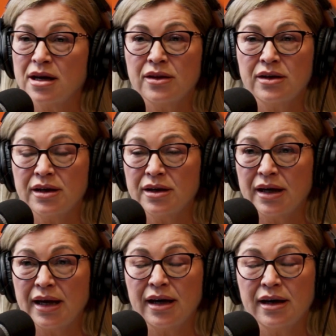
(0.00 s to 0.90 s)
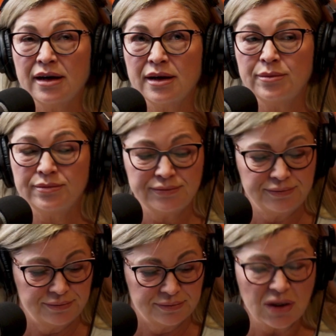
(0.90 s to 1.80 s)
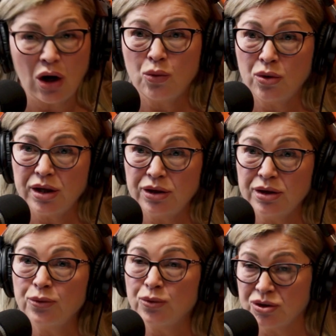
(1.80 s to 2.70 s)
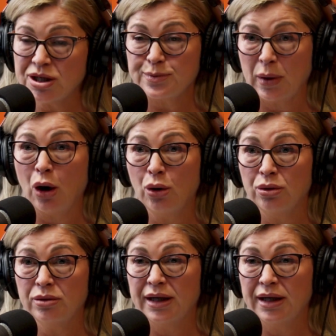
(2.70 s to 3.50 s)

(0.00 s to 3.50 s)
the hot water unit will just blow.